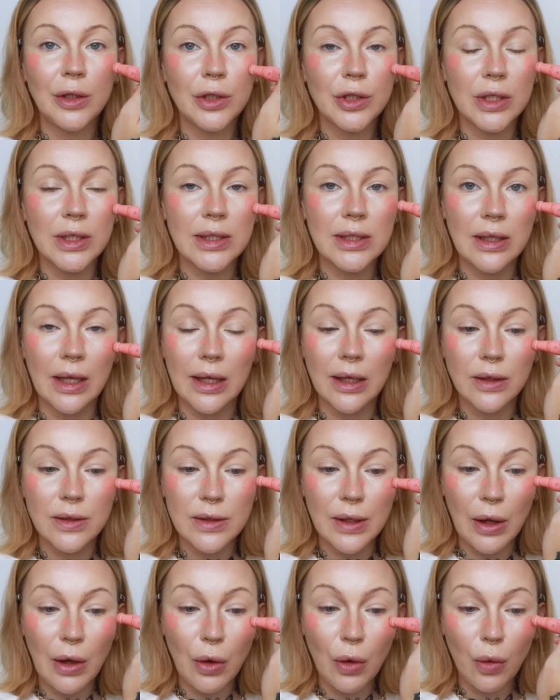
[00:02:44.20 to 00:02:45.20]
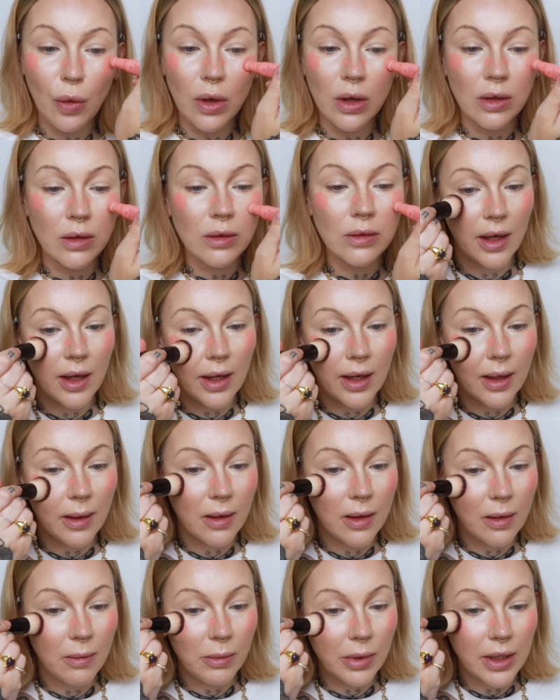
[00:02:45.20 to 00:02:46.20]
just like so,
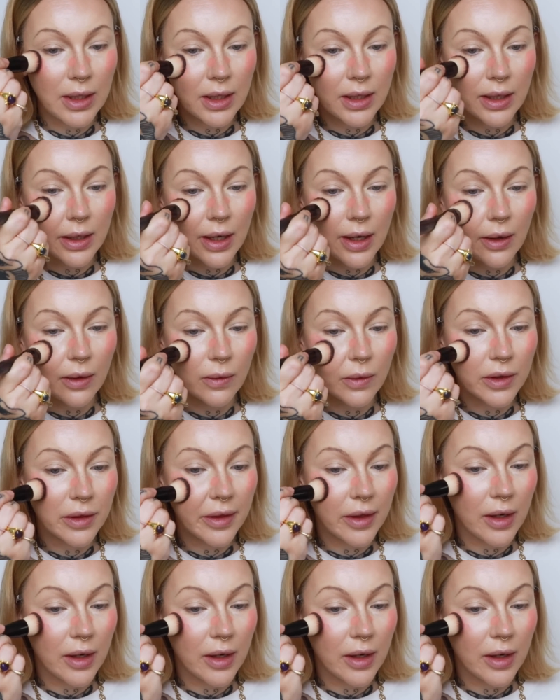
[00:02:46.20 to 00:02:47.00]
and blending it out with